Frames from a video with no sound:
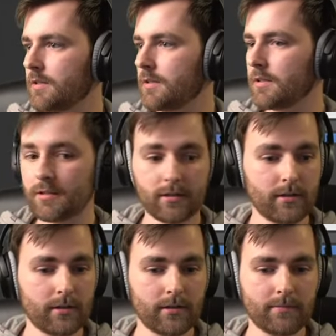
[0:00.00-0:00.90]

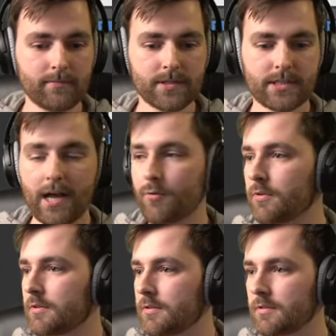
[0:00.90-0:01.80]
um,
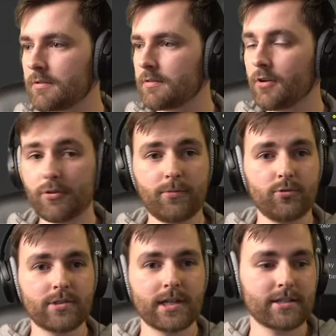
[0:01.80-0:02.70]
sound on the
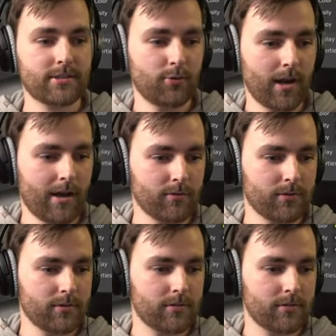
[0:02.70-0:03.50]
music is too loud.